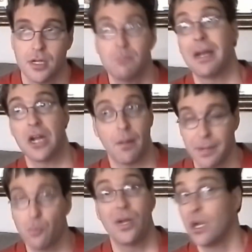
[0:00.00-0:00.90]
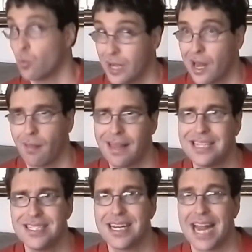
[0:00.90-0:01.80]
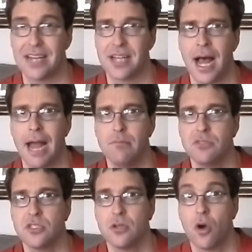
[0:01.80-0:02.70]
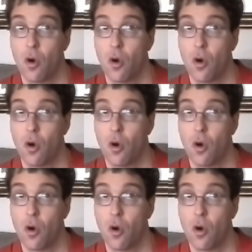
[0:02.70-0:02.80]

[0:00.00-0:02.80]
may not be realistic at times,